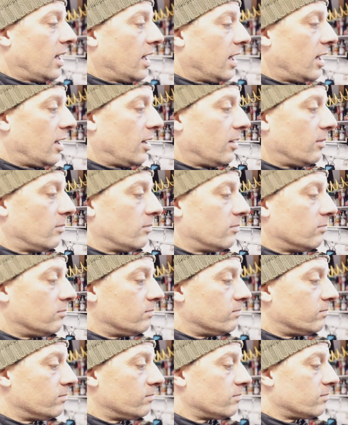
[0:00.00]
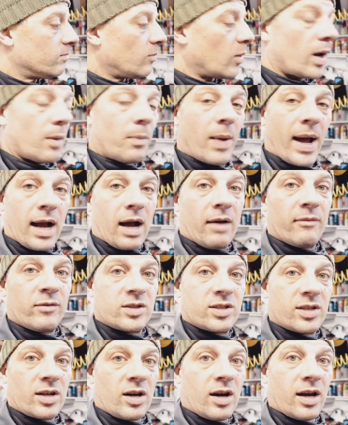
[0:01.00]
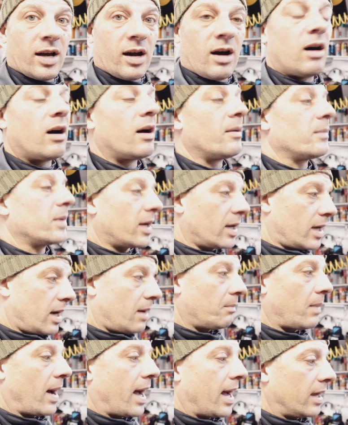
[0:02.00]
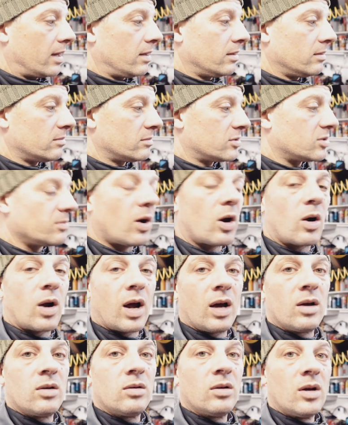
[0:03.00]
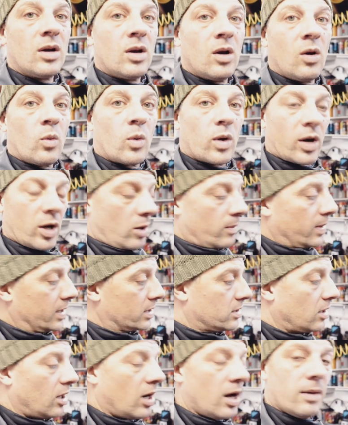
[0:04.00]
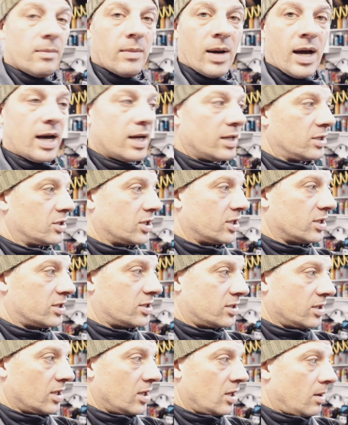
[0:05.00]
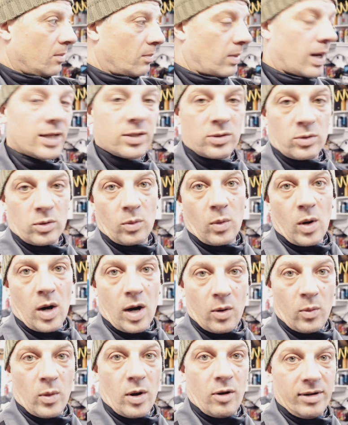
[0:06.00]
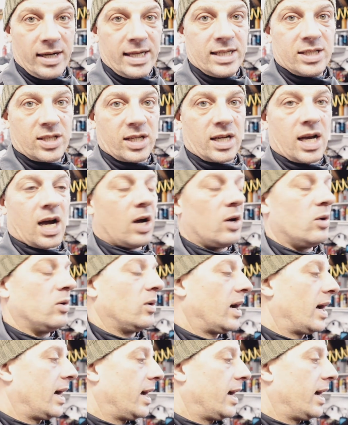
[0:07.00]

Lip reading: We're going to pack up for tonight. I'm going to come back tomorrow when I've got a bit of time and just place all the wiring where it needs to go.